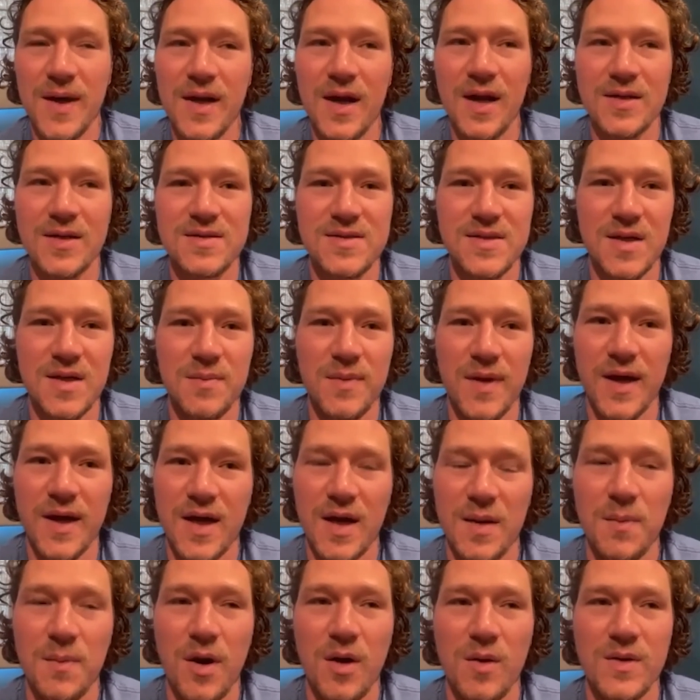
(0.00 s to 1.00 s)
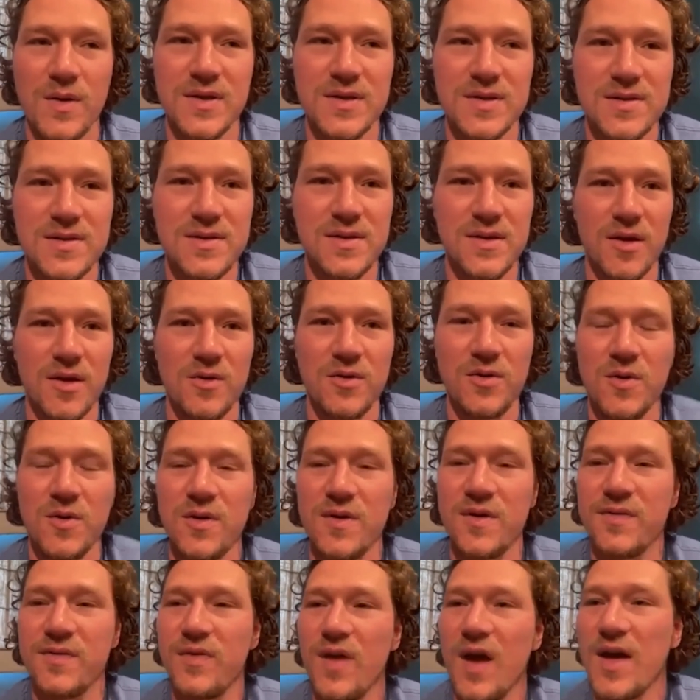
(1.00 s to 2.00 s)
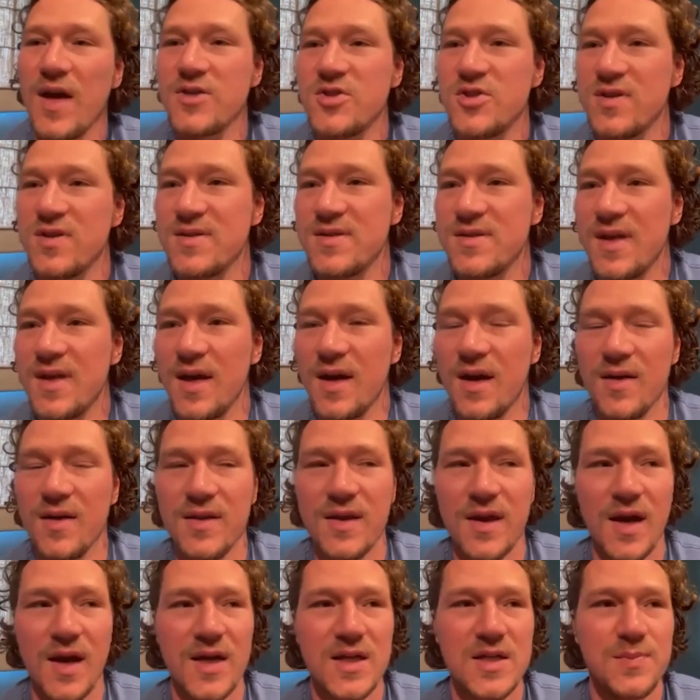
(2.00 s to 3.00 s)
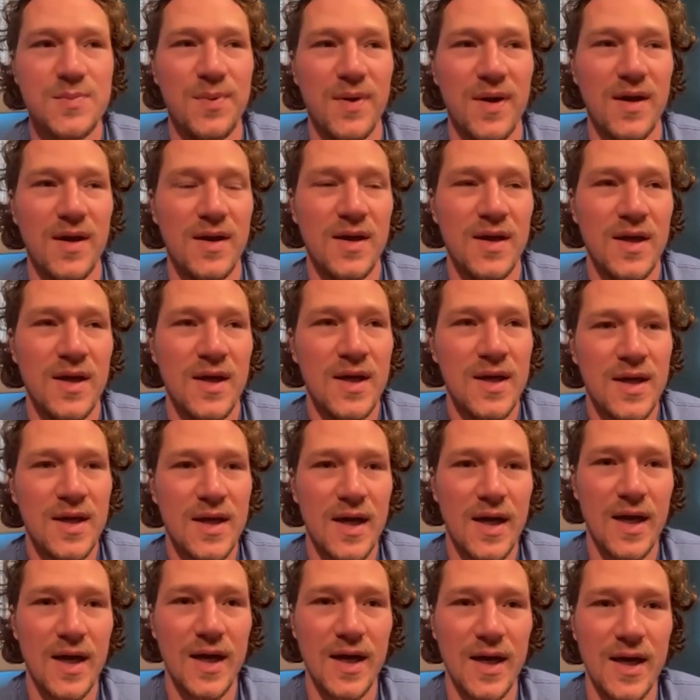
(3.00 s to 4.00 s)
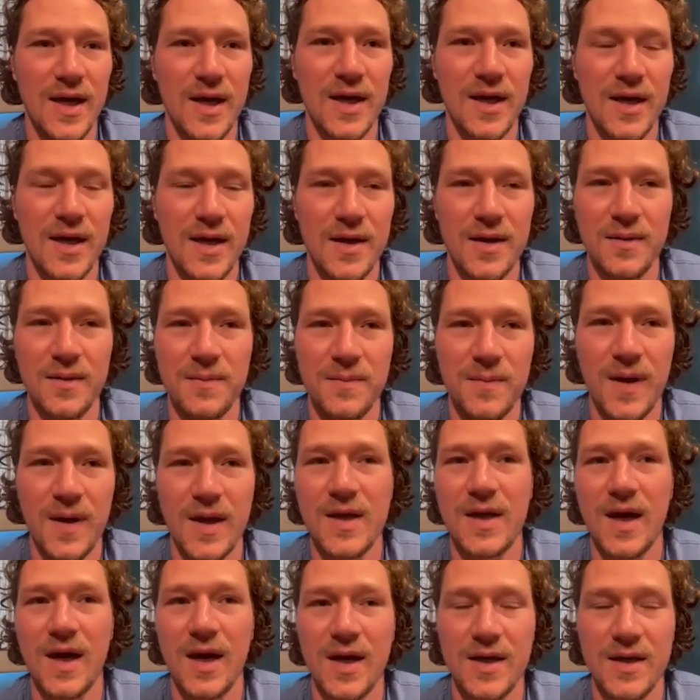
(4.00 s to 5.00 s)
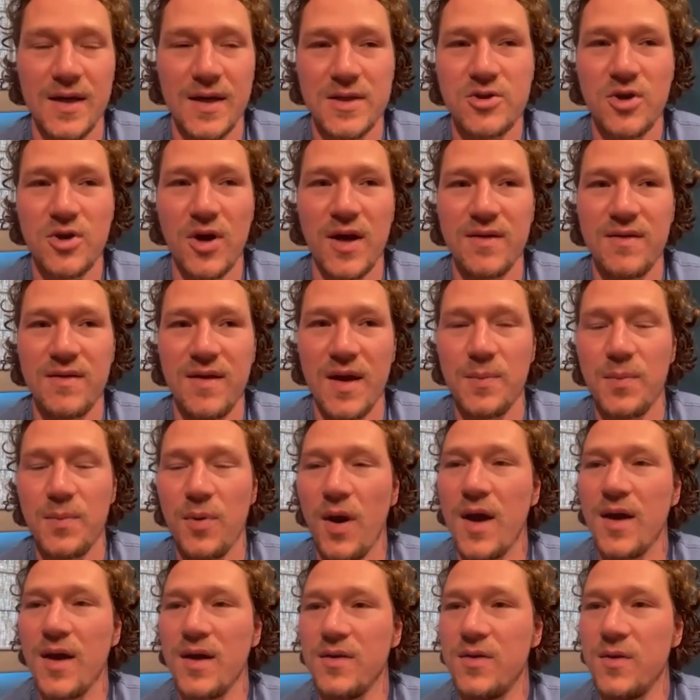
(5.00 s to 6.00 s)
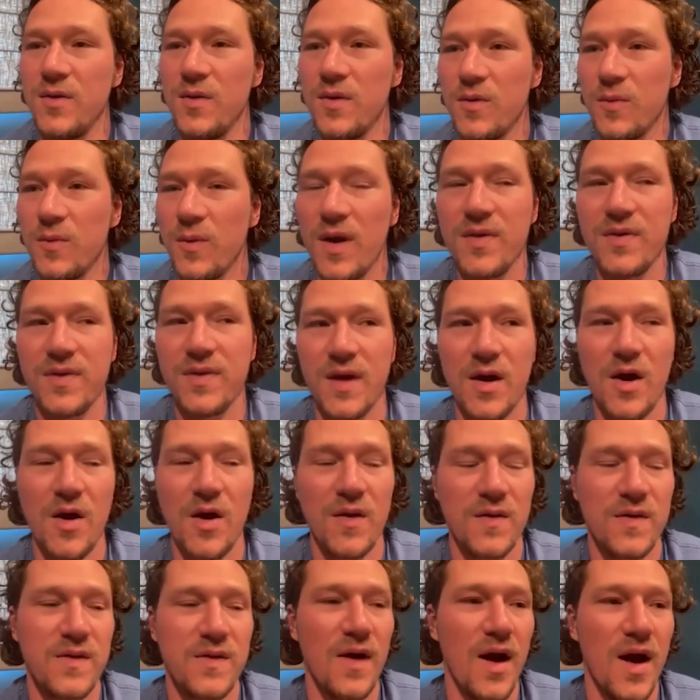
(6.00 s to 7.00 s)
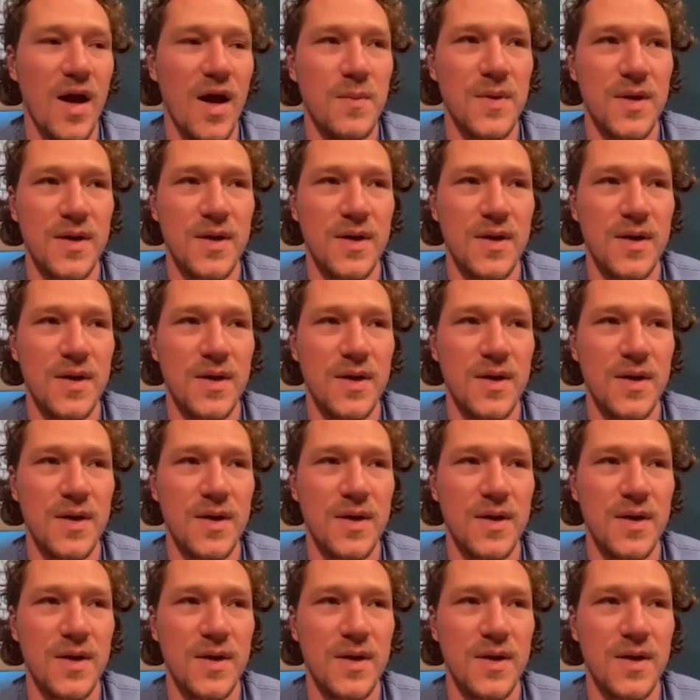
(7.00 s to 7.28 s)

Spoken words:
not seem like I'm always, you know, doing the flashiest thing on the ice, but I kind of try and take pride in doing the right thing all the time.